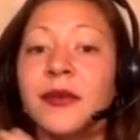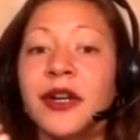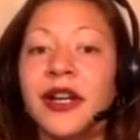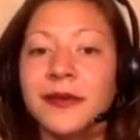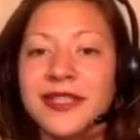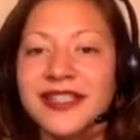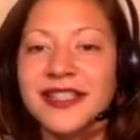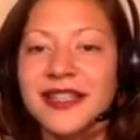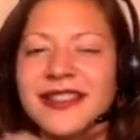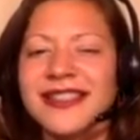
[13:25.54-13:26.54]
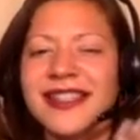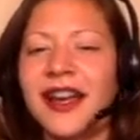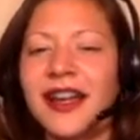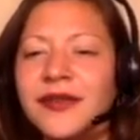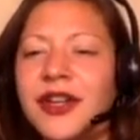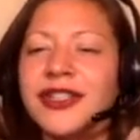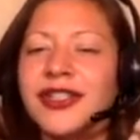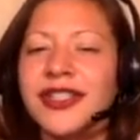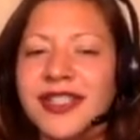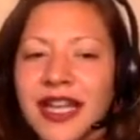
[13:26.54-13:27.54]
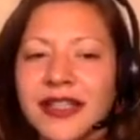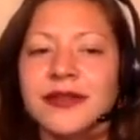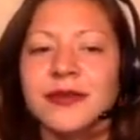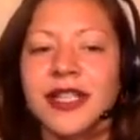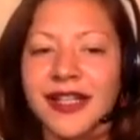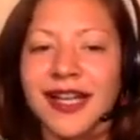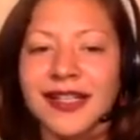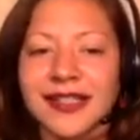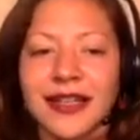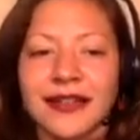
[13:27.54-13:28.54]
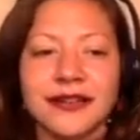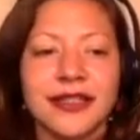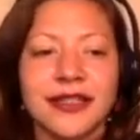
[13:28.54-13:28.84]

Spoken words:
they work up to the sentence. They kind of understand what you're asking.